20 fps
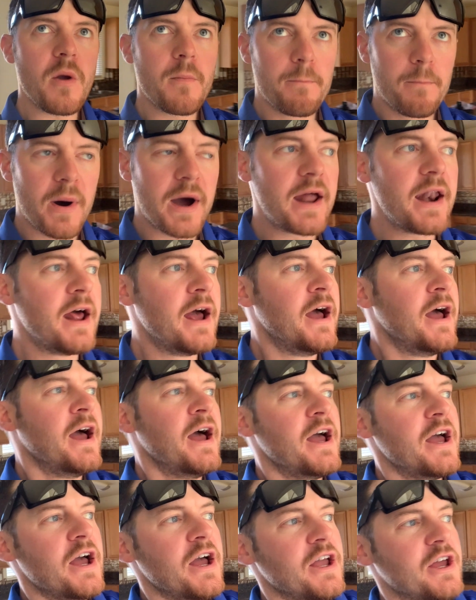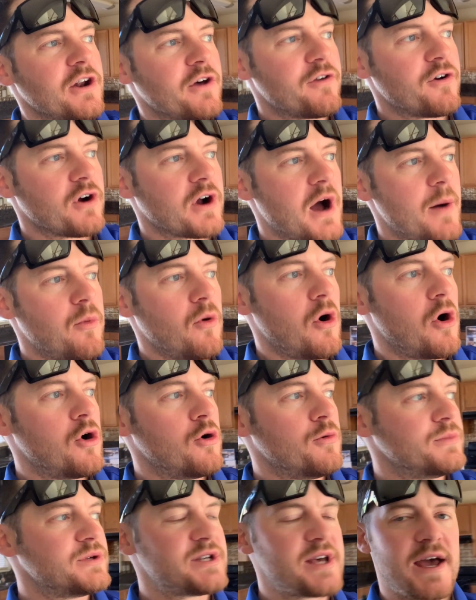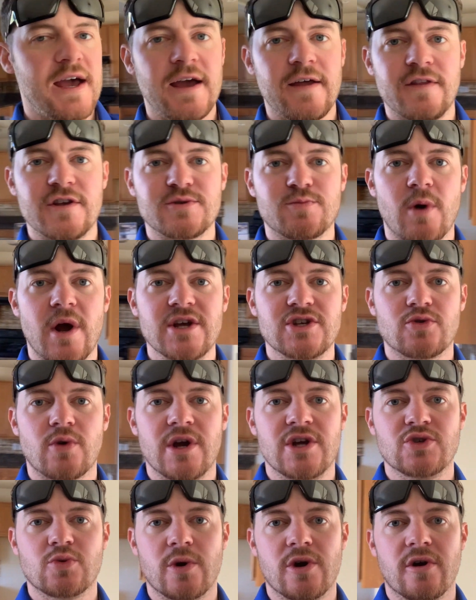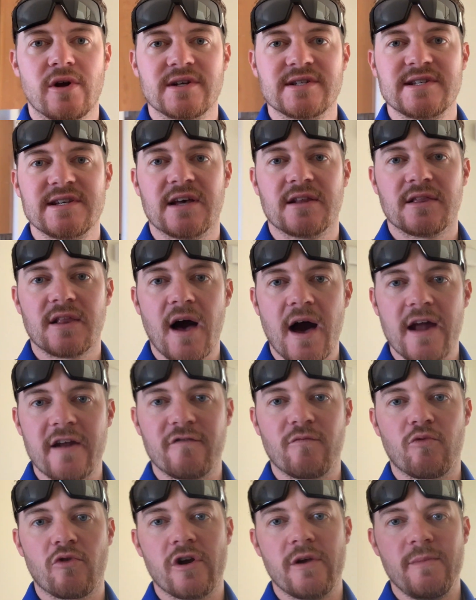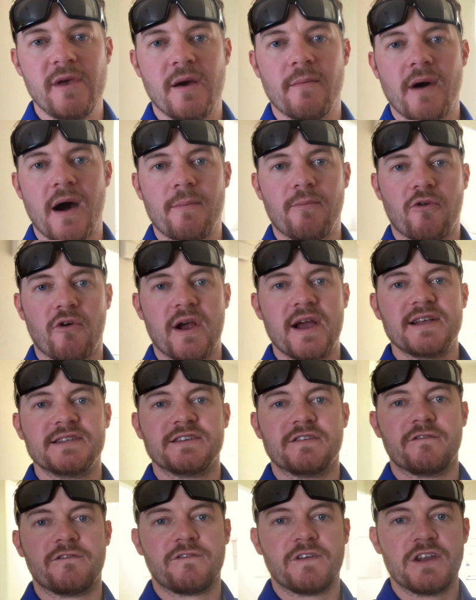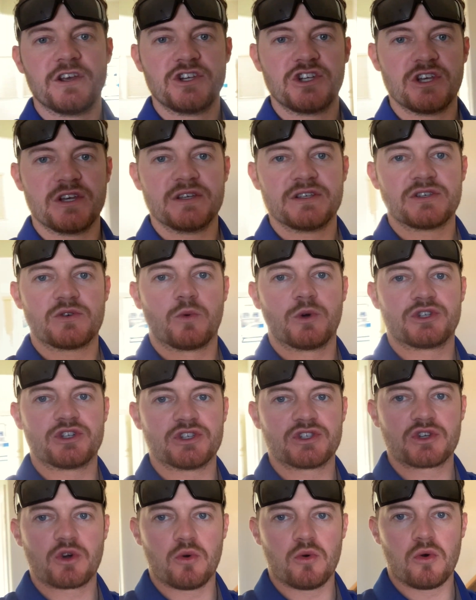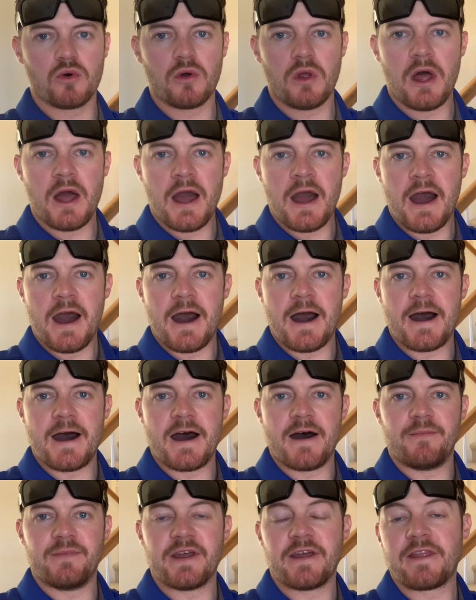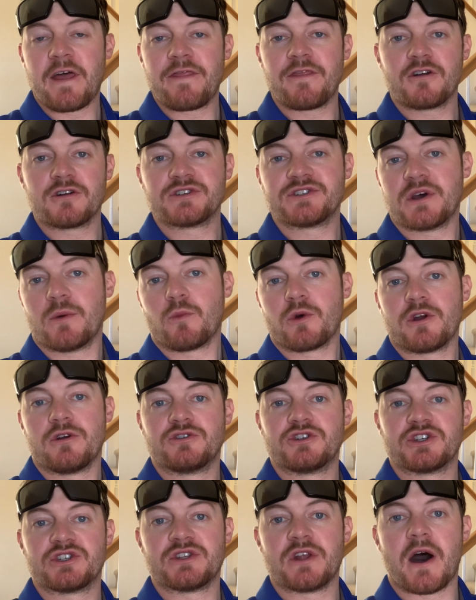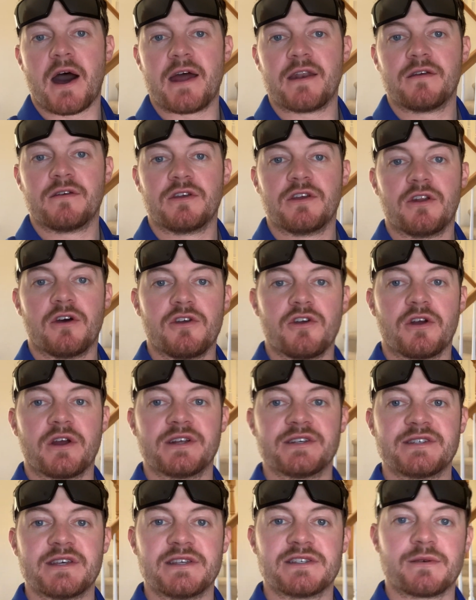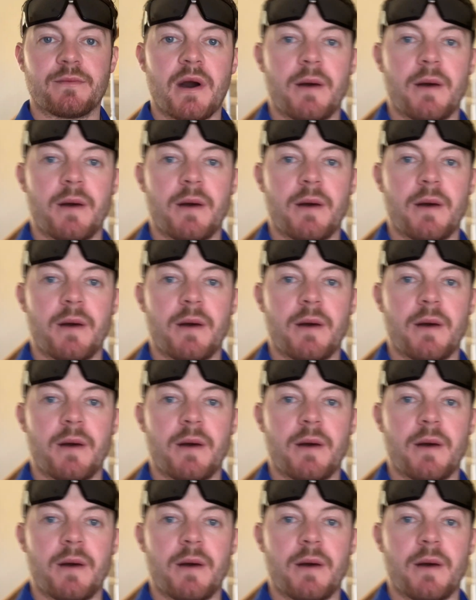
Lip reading: But there are a couple homes in this price range where you're going to see a lot of premium upgrades and finishes, which is cool. And then there are some where you're just not. You're going to see some